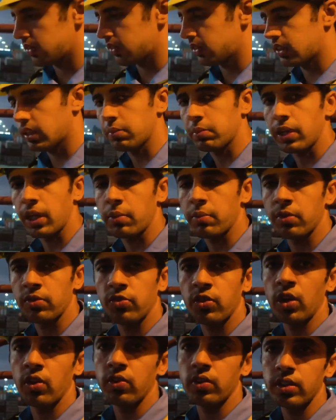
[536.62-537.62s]
Same government
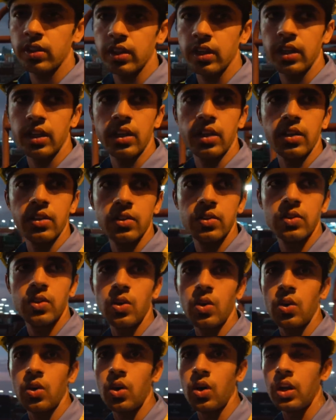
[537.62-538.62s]
forward, uh,
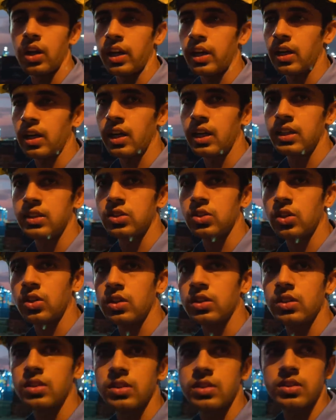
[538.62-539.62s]
all headlines
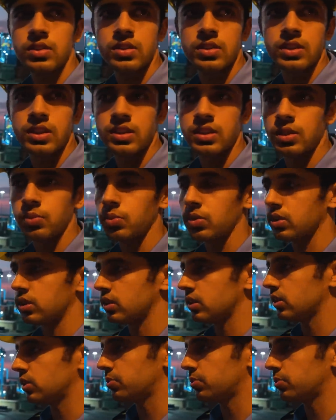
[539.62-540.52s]
on 60%,